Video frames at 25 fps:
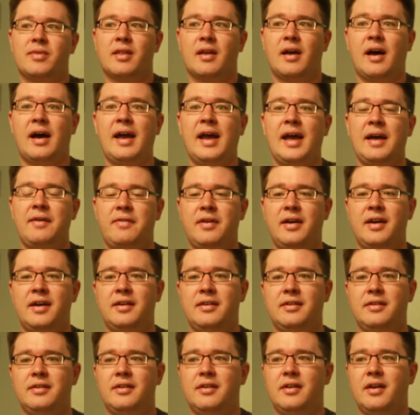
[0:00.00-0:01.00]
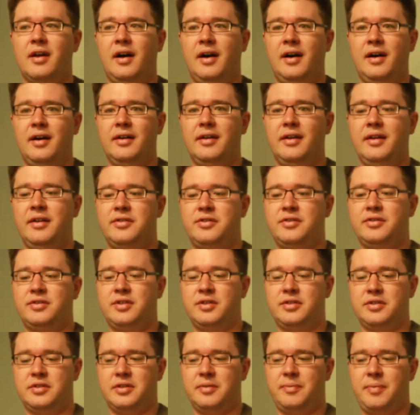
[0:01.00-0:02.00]
I have had uh,
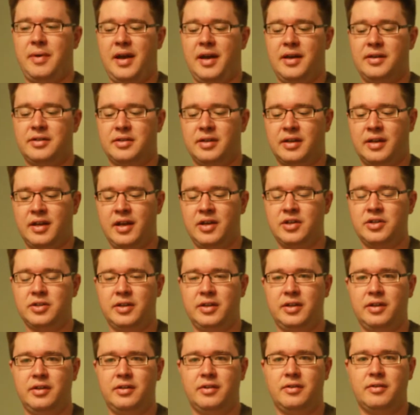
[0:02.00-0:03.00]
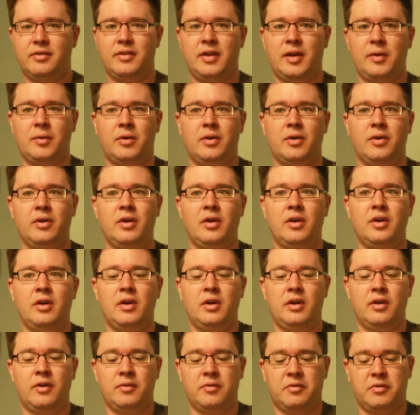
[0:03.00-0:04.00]
instances in the past, occasionally they will
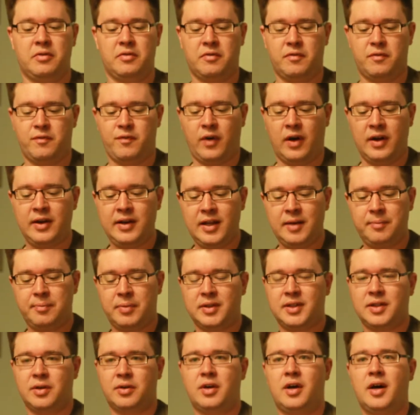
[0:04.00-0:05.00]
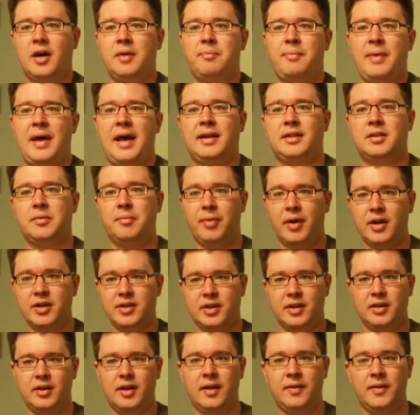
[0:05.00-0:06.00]
fund it, but they'll cut back the
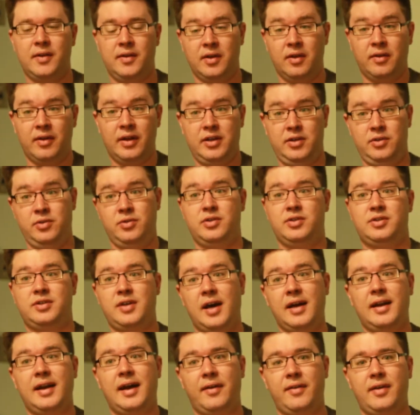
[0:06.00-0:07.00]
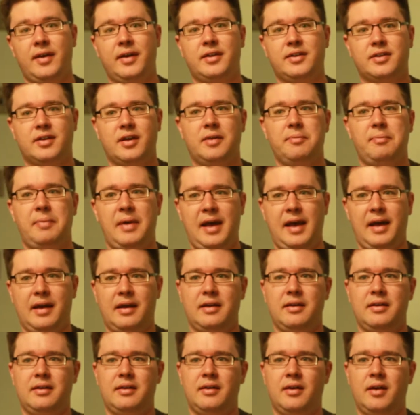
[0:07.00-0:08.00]
budget, and then they'll let you decide how that gets cut
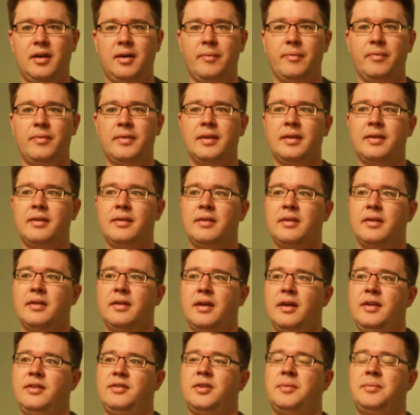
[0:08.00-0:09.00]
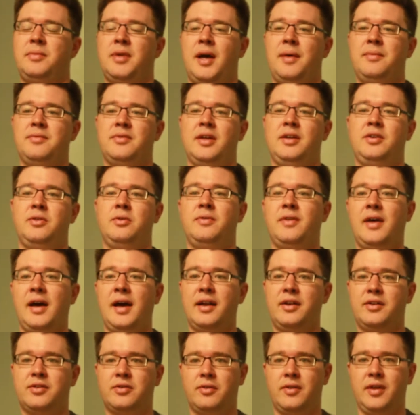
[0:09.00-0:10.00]
back. Um, and sometimes they do
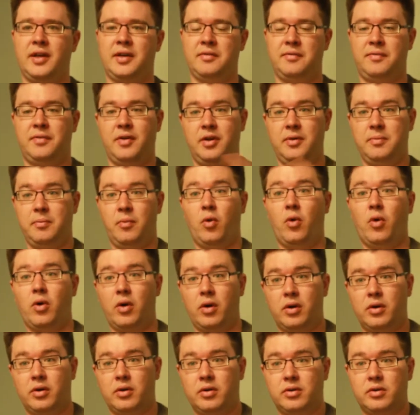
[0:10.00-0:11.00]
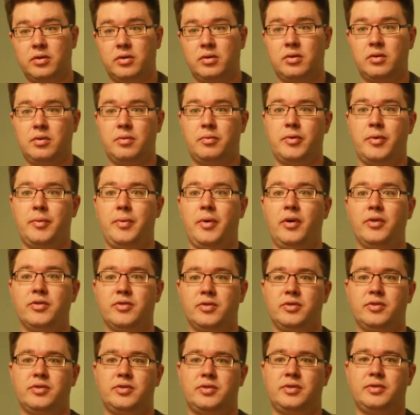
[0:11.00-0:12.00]
that so they can fund more
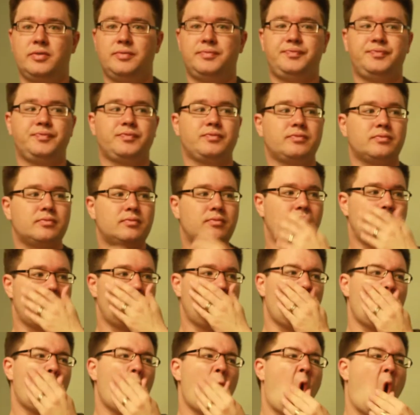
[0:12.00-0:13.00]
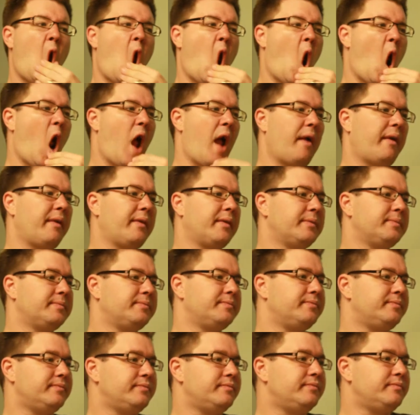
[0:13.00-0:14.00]
proposals. On, on rare
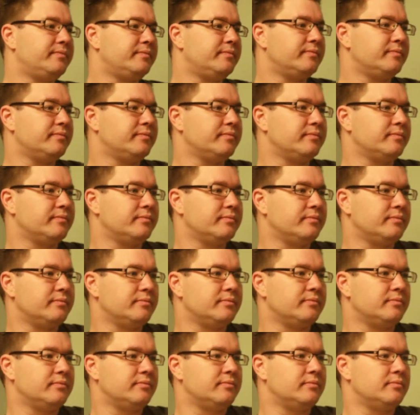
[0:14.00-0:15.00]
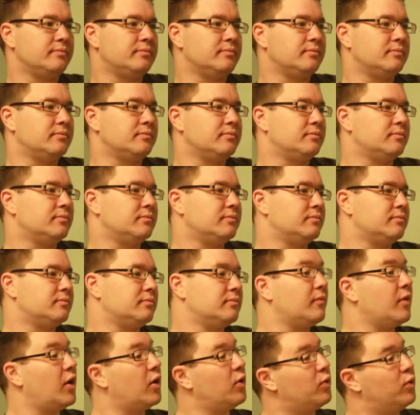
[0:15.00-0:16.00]
occasions, it goes the other way. I have a friend
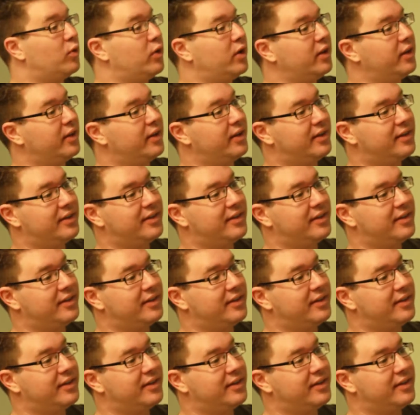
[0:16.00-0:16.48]
who... Oh, really?